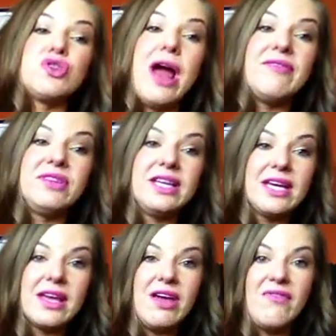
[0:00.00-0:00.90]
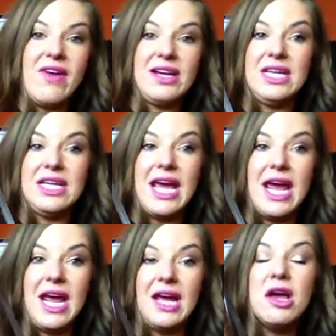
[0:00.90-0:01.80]
traveling if I need
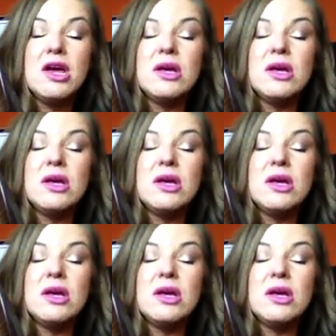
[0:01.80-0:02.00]
a,